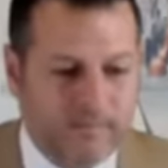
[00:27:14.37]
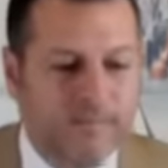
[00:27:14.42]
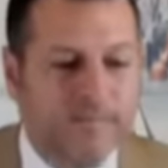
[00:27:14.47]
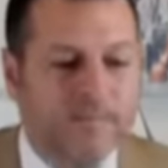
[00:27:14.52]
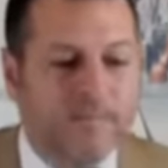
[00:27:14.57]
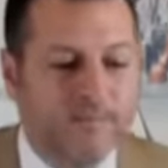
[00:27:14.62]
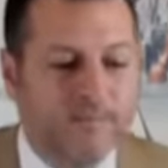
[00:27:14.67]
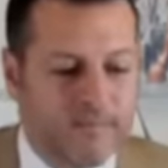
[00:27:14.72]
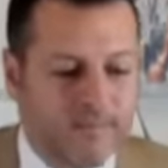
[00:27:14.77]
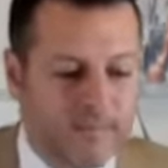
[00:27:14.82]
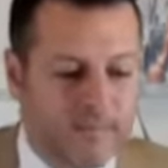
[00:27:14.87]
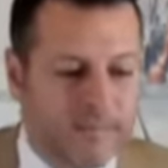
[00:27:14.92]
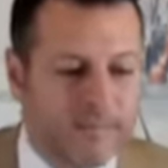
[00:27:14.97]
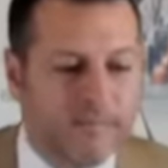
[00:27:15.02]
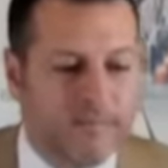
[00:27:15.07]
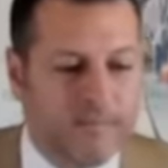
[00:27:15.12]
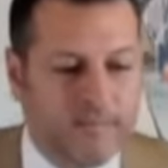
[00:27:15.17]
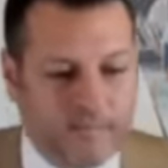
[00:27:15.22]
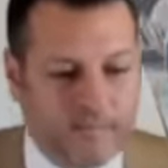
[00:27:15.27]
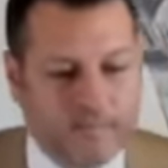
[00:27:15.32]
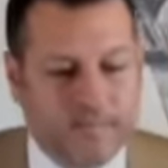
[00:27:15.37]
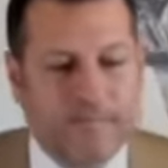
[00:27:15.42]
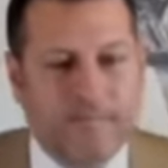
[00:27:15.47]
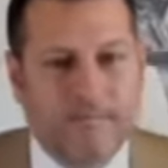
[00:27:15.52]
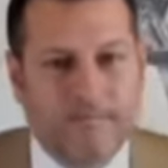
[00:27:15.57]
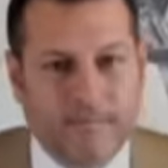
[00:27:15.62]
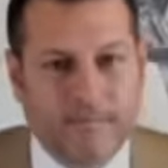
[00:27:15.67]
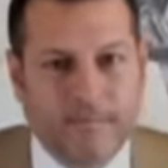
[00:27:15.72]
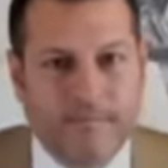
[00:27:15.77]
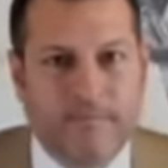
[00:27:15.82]

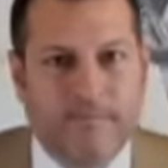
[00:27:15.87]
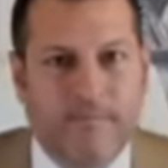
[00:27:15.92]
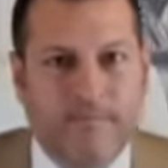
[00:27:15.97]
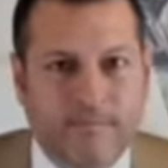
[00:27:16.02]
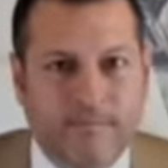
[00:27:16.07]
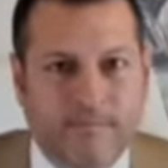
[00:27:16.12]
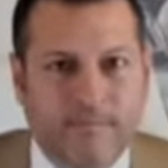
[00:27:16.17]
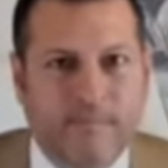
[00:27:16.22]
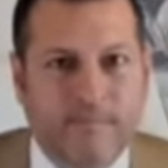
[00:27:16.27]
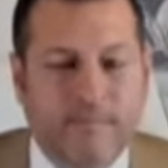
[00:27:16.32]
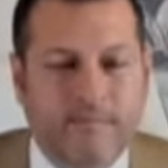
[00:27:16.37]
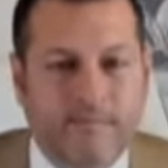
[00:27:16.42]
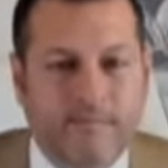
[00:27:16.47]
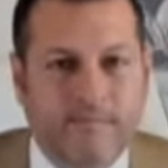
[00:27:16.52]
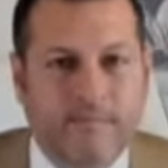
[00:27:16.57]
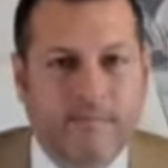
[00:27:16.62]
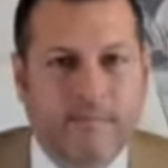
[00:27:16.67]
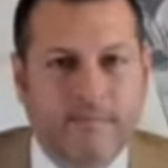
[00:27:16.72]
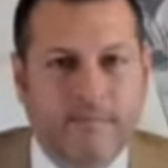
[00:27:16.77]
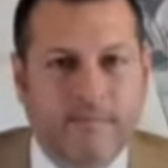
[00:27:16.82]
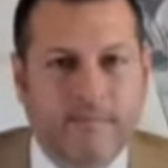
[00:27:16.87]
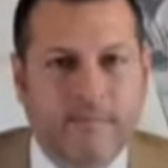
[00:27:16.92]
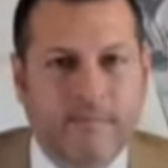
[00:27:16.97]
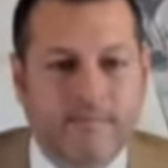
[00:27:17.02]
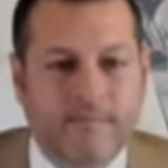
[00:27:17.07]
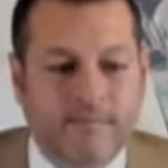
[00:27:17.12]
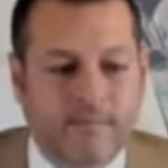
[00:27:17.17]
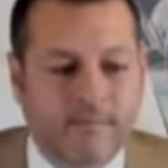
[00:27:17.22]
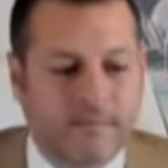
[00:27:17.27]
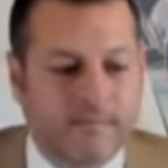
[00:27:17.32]

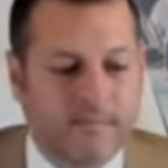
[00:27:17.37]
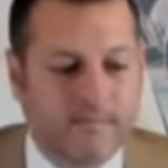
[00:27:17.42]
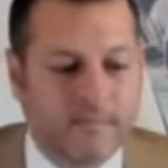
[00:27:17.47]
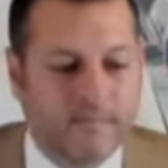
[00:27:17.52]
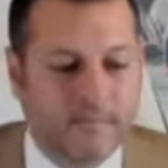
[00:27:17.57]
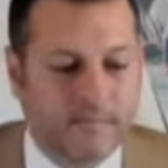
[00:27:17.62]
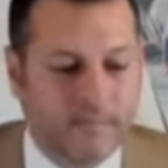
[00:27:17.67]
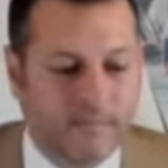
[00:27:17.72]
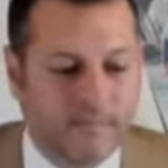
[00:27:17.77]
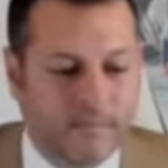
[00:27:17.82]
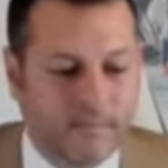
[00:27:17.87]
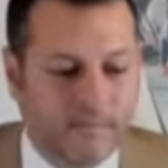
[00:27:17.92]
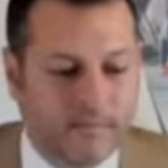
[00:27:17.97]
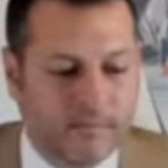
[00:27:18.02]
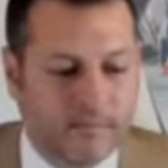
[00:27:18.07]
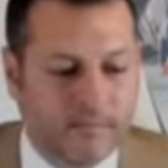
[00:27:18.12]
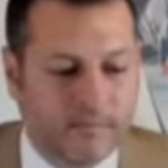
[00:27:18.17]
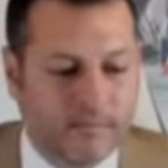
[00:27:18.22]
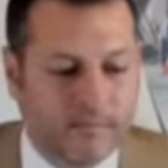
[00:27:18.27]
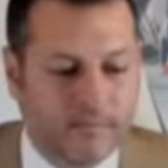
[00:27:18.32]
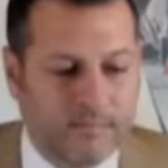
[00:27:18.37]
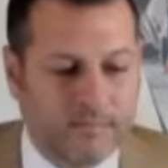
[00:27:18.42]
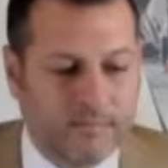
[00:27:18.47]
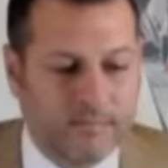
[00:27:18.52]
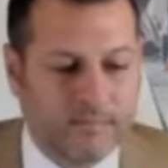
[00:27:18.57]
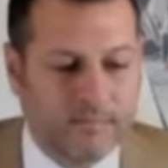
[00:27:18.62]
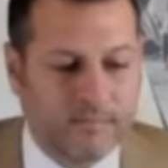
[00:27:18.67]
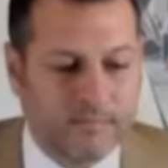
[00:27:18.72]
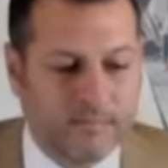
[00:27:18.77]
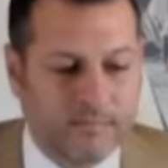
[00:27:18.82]

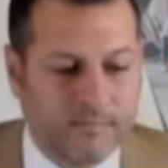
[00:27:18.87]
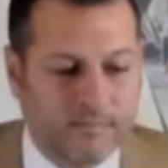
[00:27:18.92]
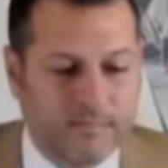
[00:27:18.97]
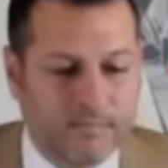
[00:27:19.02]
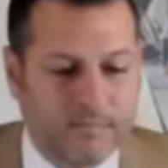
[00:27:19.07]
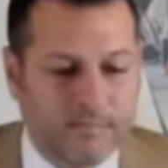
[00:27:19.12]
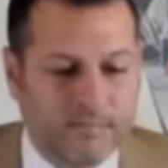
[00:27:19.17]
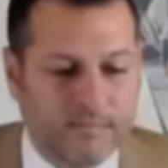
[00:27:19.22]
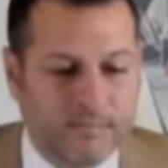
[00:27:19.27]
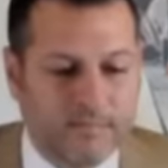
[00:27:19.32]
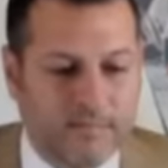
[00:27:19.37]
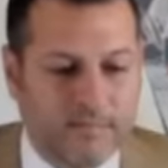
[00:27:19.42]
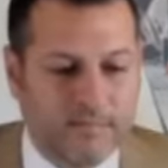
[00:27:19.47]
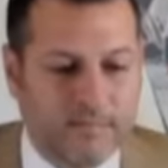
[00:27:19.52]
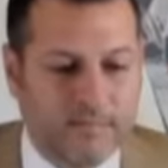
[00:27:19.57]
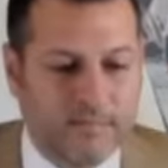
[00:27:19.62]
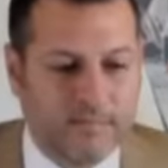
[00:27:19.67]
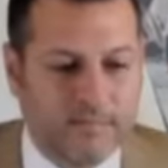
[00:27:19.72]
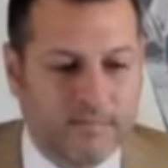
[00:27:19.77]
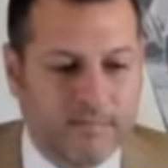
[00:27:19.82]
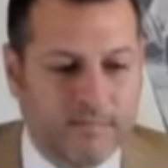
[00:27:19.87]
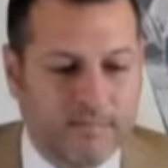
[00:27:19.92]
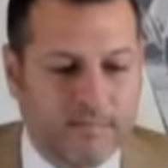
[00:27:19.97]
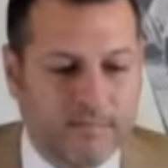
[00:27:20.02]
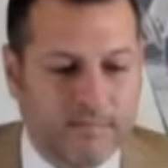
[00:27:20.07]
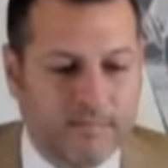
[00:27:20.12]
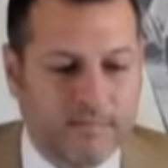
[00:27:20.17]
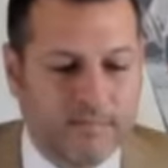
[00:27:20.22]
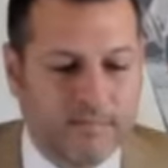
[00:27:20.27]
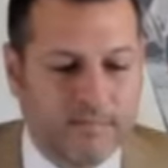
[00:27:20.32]

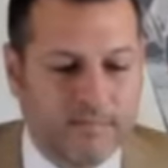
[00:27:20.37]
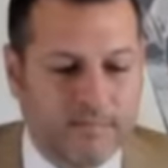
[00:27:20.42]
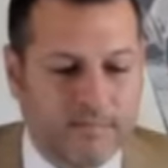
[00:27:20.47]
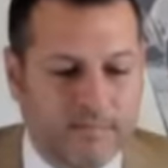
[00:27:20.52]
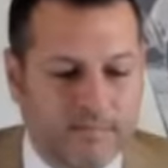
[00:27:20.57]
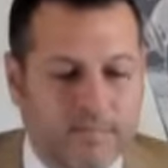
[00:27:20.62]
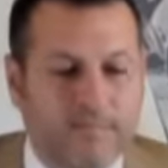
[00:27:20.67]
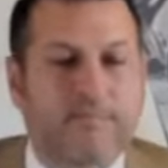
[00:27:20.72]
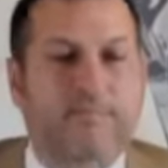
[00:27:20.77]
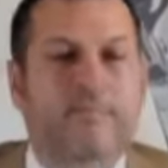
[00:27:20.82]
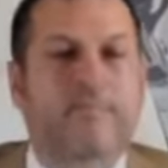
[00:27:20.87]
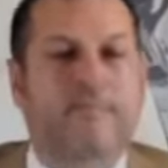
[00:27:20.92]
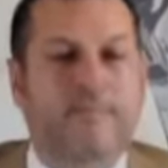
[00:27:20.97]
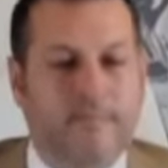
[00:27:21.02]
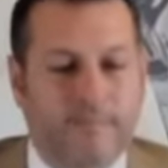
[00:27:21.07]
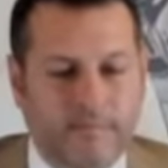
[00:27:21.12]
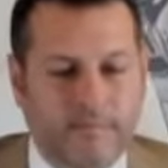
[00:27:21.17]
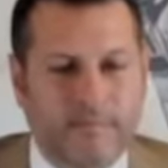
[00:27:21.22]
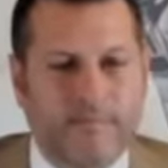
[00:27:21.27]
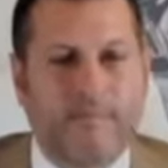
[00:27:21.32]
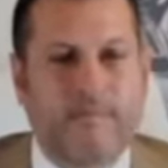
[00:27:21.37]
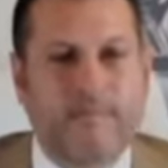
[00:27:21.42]
(not speaking)